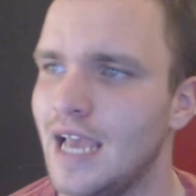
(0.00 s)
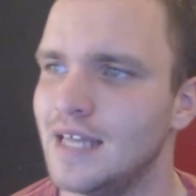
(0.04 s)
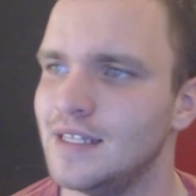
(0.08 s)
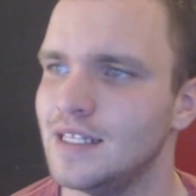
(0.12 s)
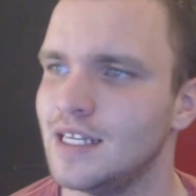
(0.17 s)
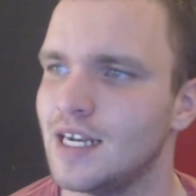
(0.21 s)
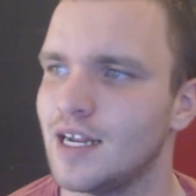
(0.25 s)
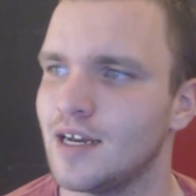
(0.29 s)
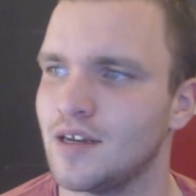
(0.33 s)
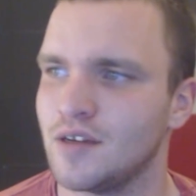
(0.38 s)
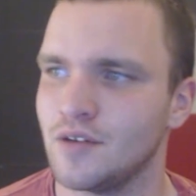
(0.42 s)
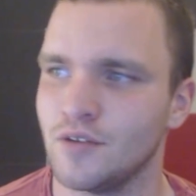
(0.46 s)
And
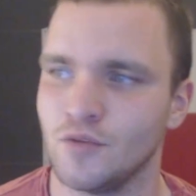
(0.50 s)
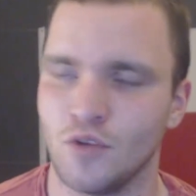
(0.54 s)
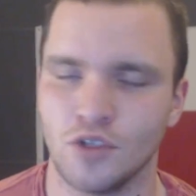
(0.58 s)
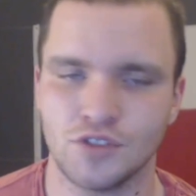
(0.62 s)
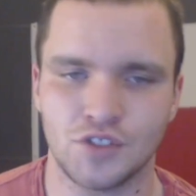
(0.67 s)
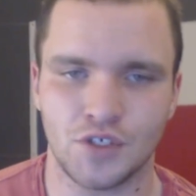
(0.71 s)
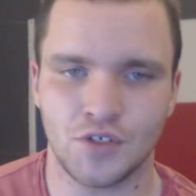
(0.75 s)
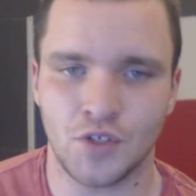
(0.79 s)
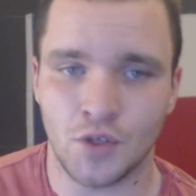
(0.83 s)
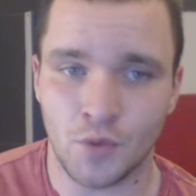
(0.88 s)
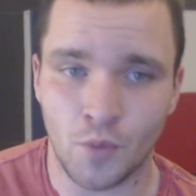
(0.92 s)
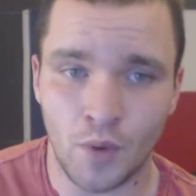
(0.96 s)
then I
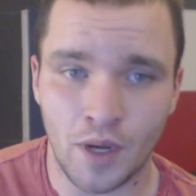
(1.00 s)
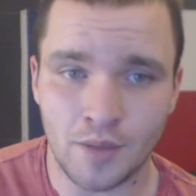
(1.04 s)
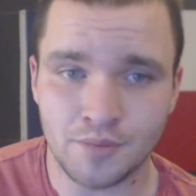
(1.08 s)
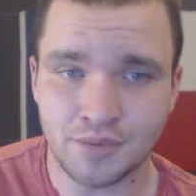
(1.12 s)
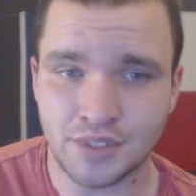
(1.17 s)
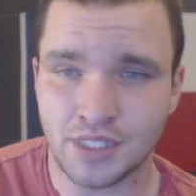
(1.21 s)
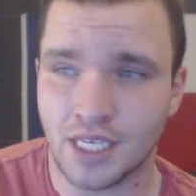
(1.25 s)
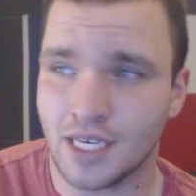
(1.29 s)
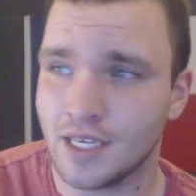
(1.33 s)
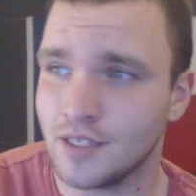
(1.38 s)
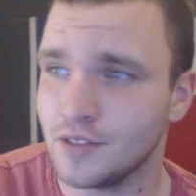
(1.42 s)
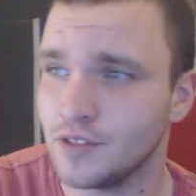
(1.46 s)
looked on their
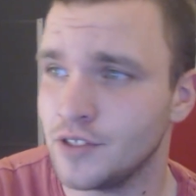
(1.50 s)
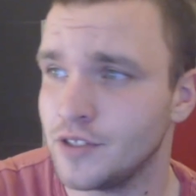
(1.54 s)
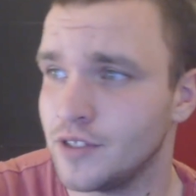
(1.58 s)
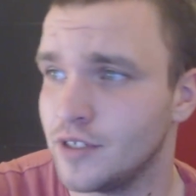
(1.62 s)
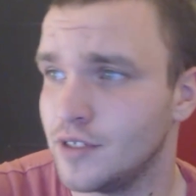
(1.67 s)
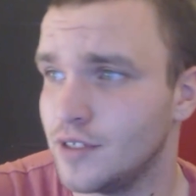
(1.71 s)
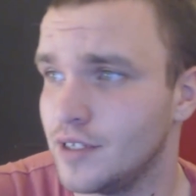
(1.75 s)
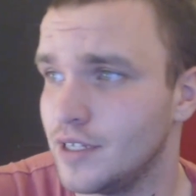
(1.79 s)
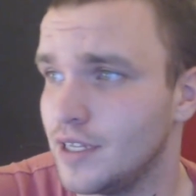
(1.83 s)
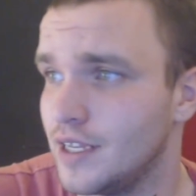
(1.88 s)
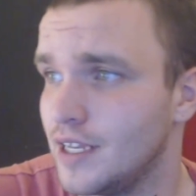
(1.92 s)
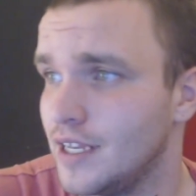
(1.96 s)
website, on
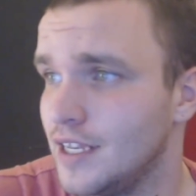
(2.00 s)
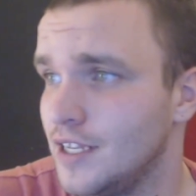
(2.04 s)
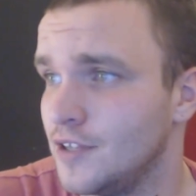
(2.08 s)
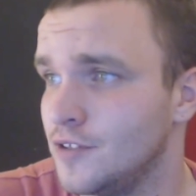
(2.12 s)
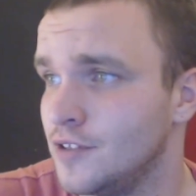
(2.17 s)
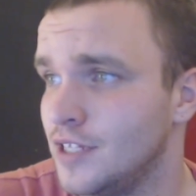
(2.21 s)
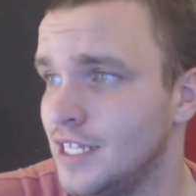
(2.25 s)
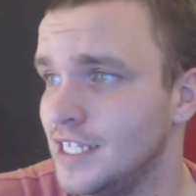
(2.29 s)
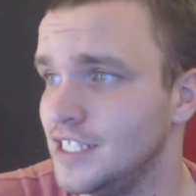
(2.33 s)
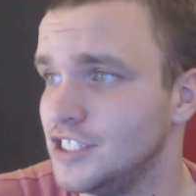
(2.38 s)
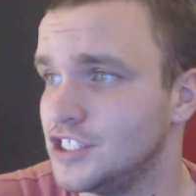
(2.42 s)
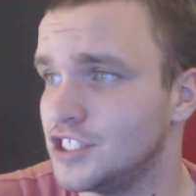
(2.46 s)
the
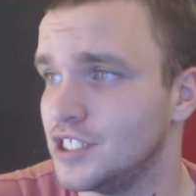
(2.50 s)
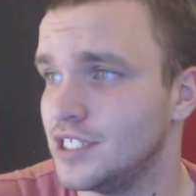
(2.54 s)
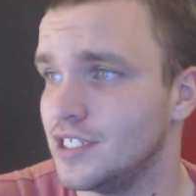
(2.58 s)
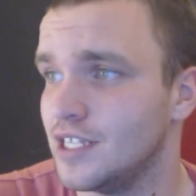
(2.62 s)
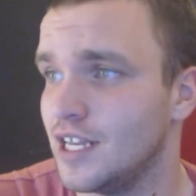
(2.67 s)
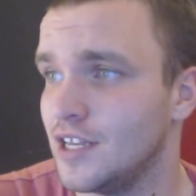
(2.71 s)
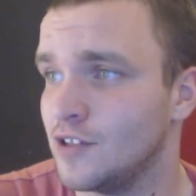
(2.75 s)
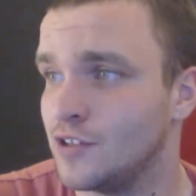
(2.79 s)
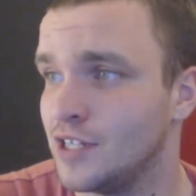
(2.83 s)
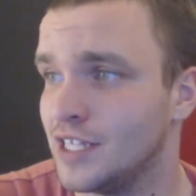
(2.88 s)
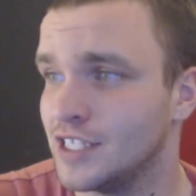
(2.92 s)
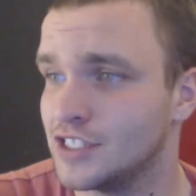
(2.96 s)
Elysian
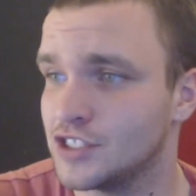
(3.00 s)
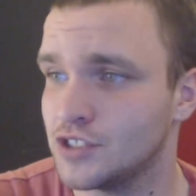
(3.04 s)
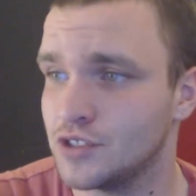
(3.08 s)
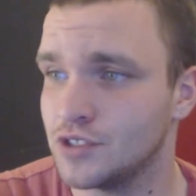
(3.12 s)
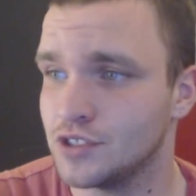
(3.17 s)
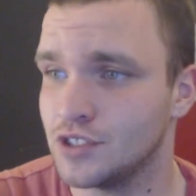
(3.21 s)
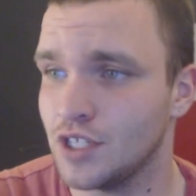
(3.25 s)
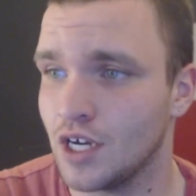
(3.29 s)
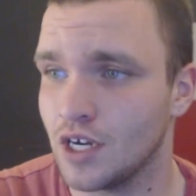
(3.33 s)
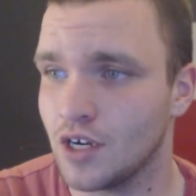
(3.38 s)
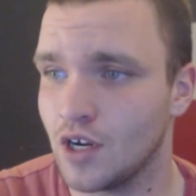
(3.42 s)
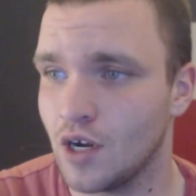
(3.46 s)

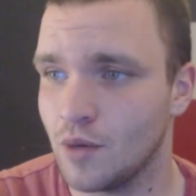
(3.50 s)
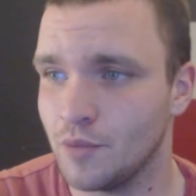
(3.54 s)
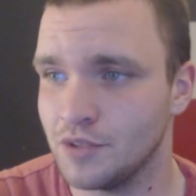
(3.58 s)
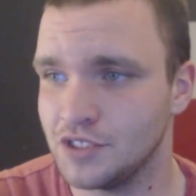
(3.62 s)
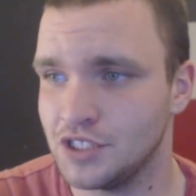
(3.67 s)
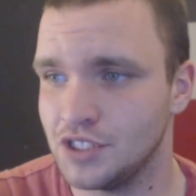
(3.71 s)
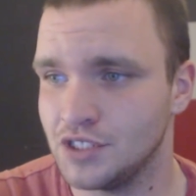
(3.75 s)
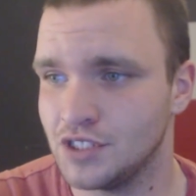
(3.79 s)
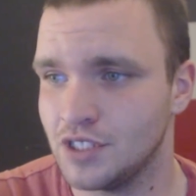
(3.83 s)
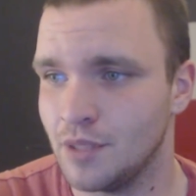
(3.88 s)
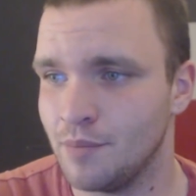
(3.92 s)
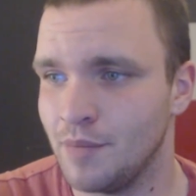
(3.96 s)
E-Lixirs.com,
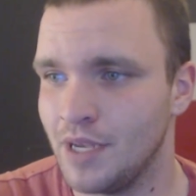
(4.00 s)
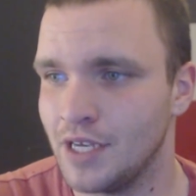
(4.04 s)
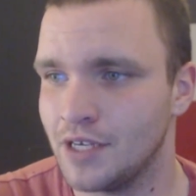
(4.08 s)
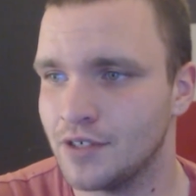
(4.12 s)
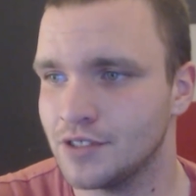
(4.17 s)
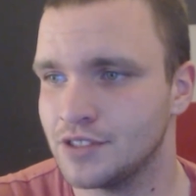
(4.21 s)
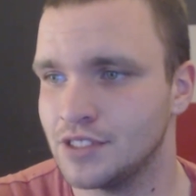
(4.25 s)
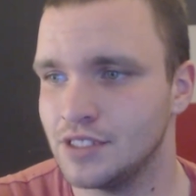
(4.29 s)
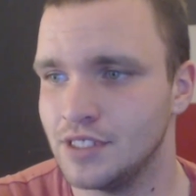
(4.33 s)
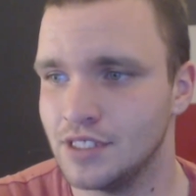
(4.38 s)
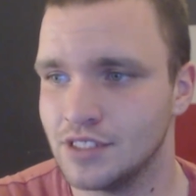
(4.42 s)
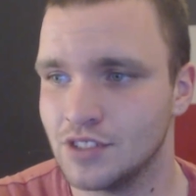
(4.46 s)
which is the
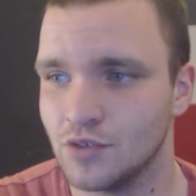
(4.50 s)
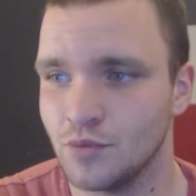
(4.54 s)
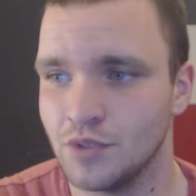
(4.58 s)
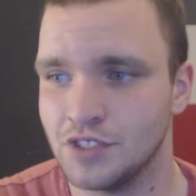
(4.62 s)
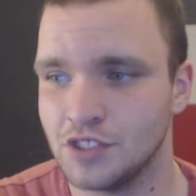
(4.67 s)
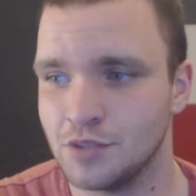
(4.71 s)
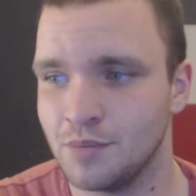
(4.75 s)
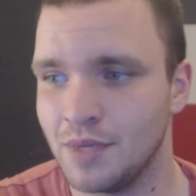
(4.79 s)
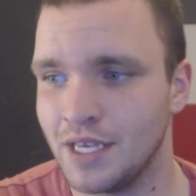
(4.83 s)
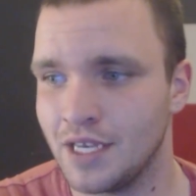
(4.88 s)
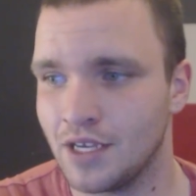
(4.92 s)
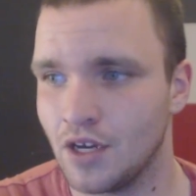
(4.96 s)
makers of this and
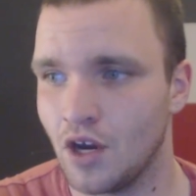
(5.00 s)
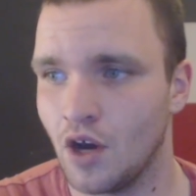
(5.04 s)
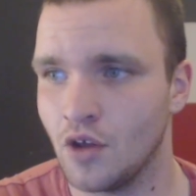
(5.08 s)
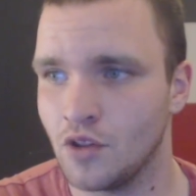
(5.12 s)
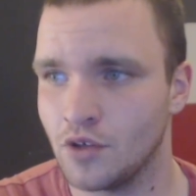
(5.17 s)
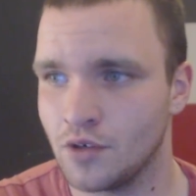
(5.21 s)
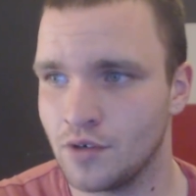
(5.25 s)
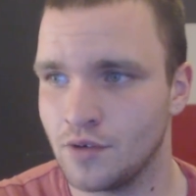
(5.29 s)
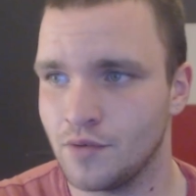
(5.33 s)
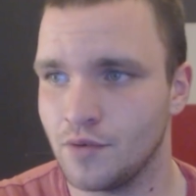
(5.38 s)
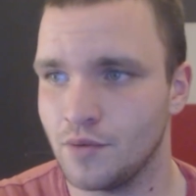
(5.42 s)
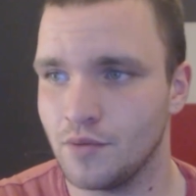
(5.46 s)
which make
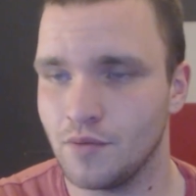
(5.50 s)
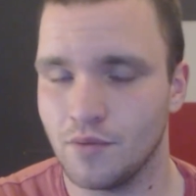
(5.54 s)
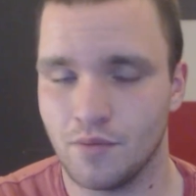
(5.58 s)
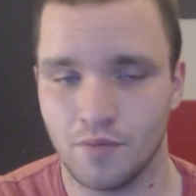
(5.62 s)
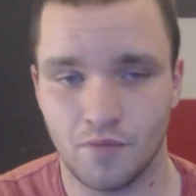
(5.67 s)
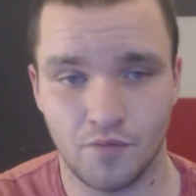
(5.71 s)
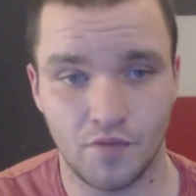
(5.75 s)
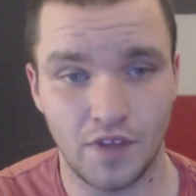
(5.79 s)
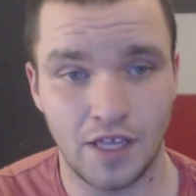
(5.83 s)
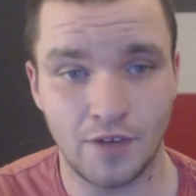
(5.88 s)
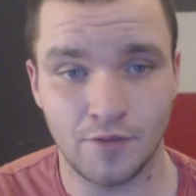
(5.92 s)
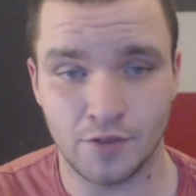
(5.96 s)
other
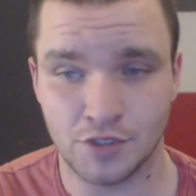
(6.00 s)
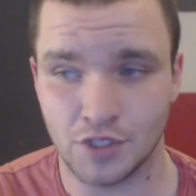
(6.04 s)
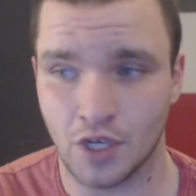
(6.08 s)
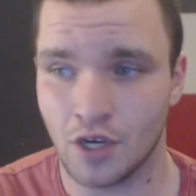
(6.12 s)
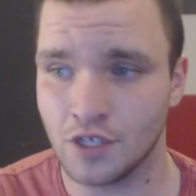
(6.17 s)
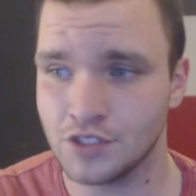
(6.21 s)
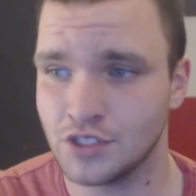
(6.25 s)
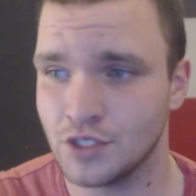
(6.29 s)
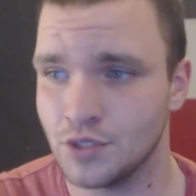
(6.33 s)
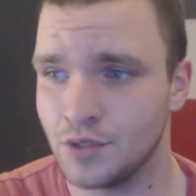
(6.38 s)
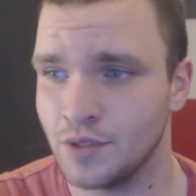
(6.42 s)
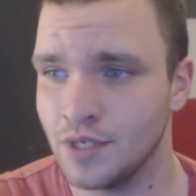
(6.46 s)
flavors
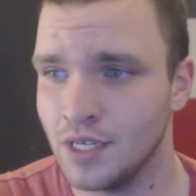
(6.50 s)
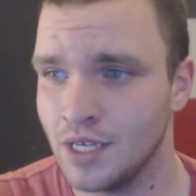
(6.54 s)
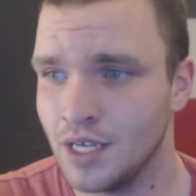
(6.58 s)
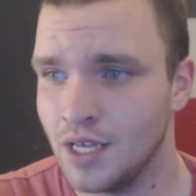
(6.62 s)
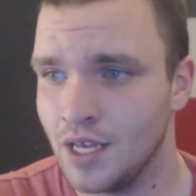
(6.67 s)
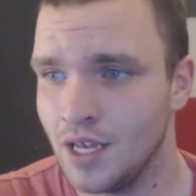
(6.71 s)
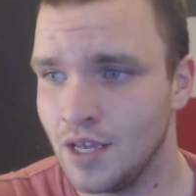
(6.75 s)
also,